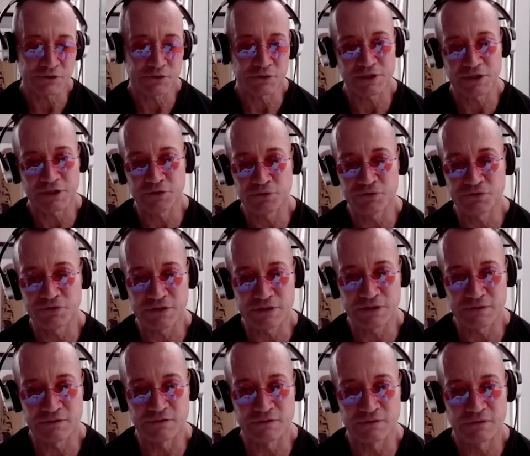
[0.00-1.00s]
or you can use
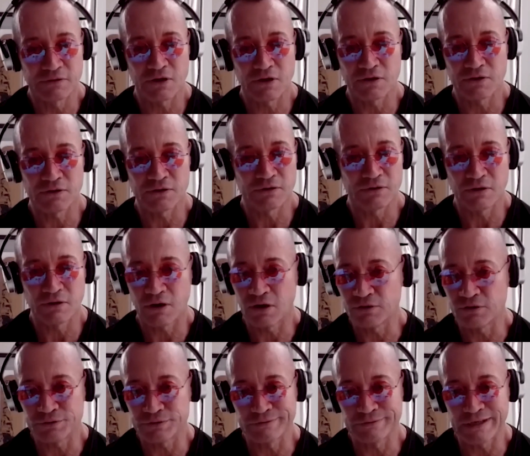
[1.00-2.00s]
it on
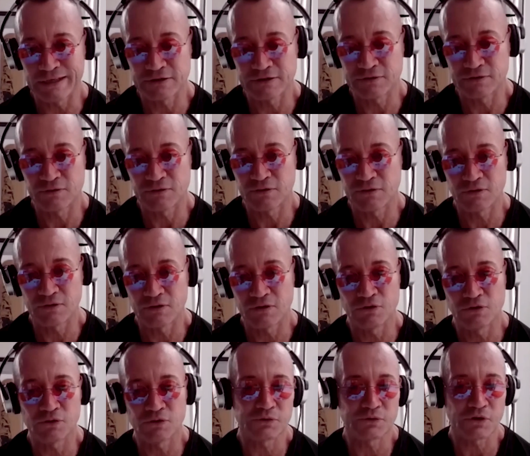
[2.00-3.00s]
other like
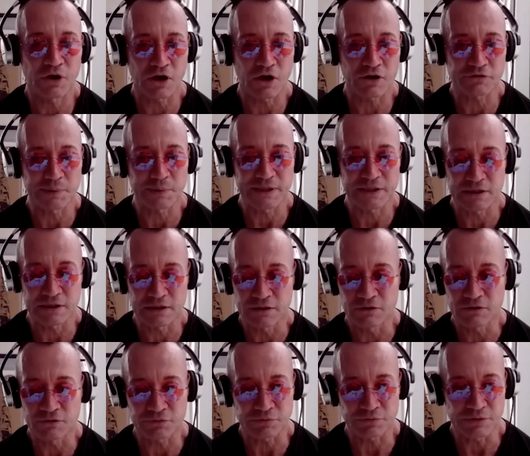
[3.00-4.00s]
you know, the cosmetic
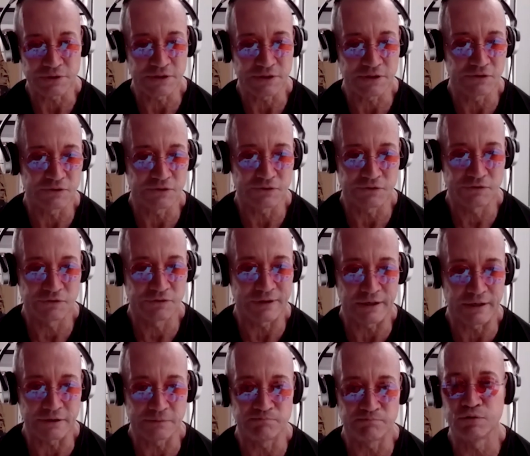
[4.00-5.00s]
industry is
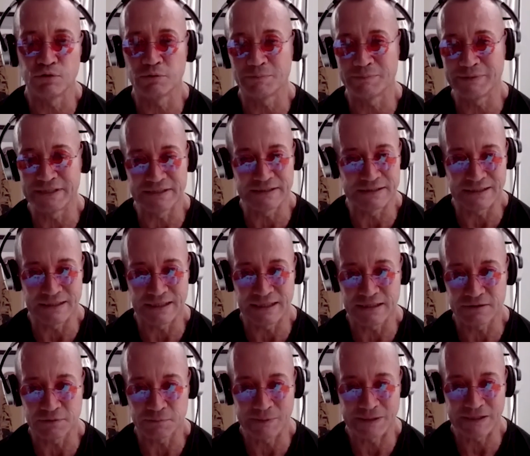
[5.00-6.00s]
like booming
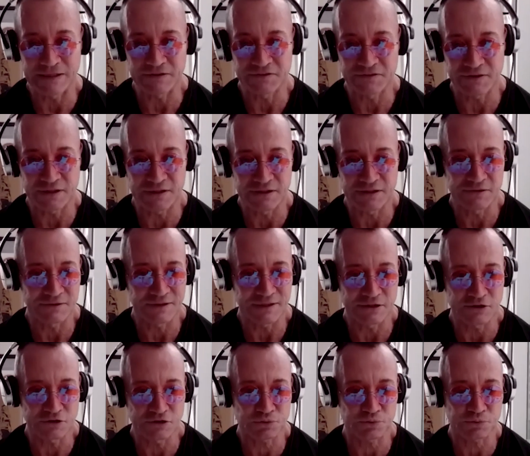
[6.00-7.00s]
at a pace that is
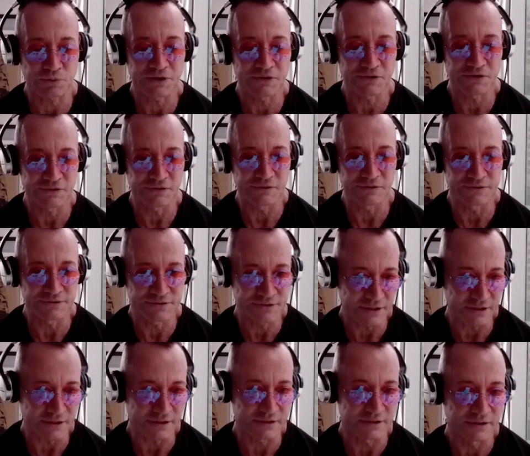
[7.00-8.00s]
like crazy
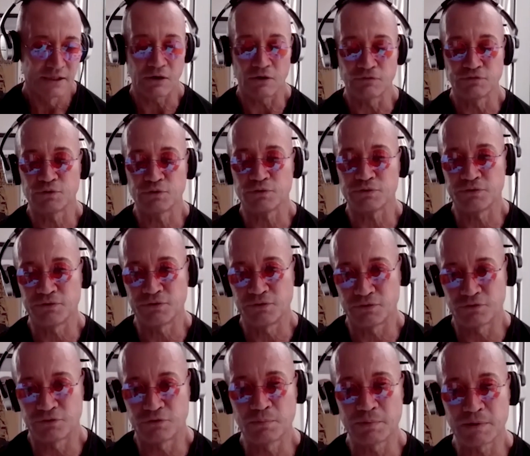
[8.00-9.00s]
sick of course, the
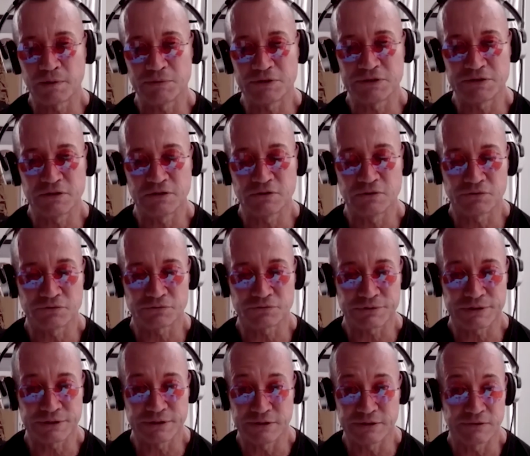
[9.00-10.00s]
supplement
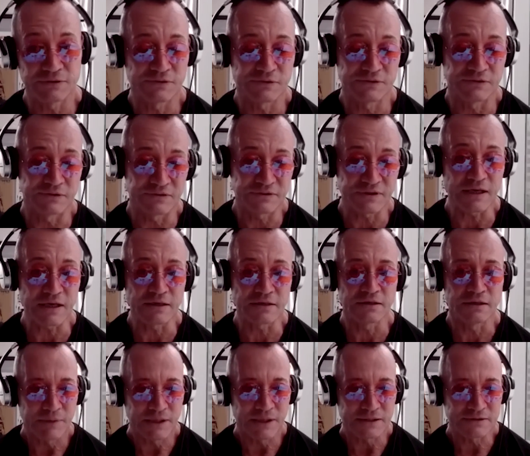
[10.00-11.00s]
industry is
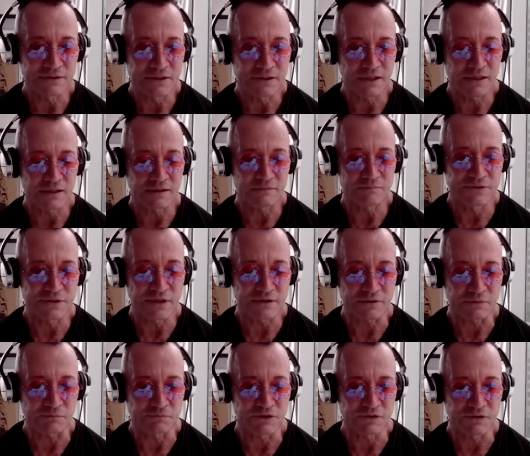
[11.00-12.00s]
insane, but uh, is that
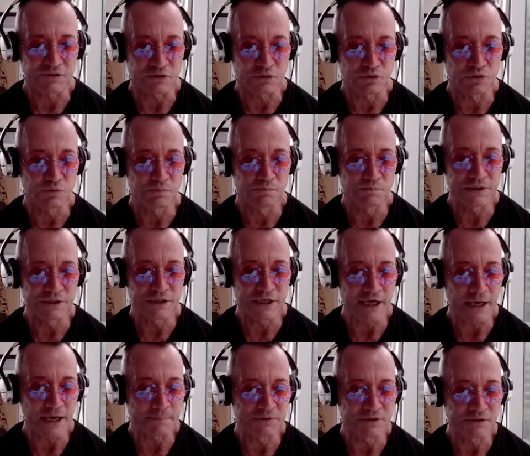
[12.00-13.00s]
some things that could be
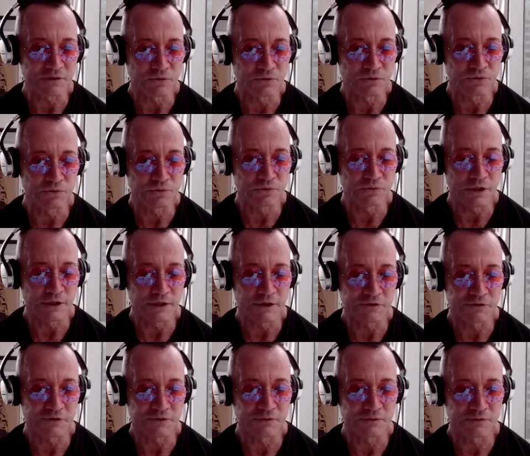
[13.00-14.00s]
adapted to uh,
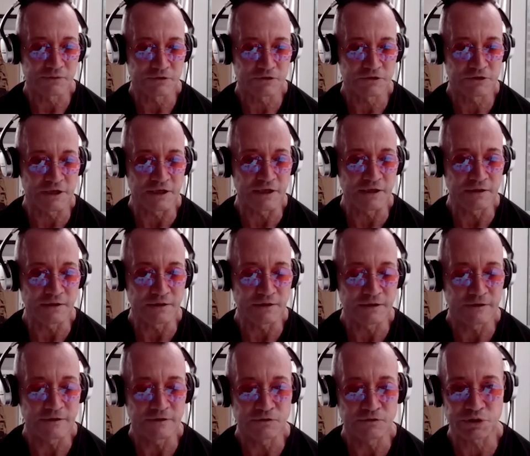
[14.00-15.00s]

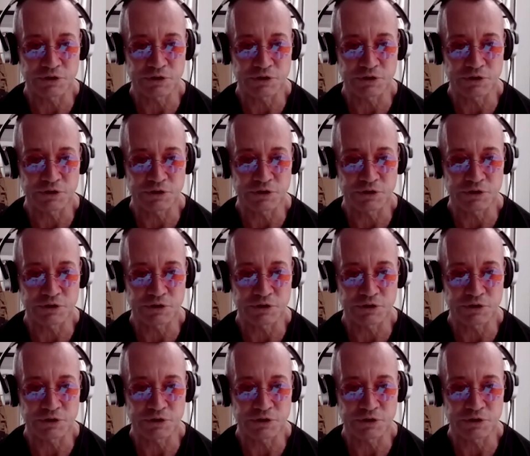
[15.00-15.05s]
skin